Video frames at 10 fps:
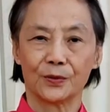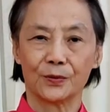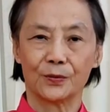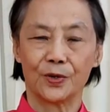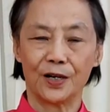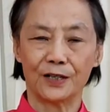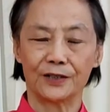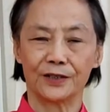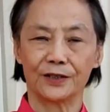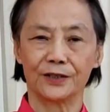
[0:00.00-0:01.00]

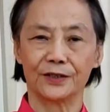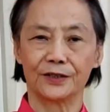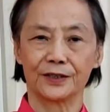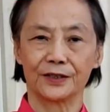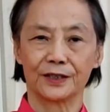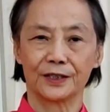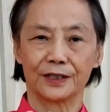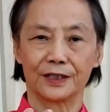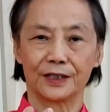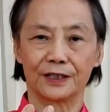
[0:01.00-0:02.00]
practice,
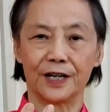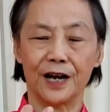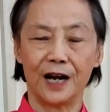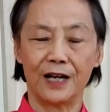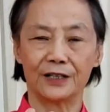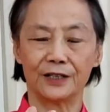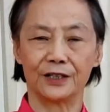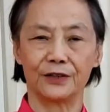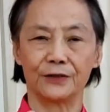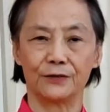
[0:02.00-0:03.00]
the Tai
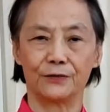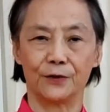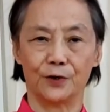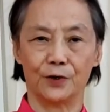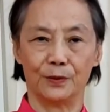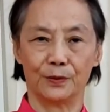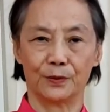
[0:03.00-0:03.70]
Chi form.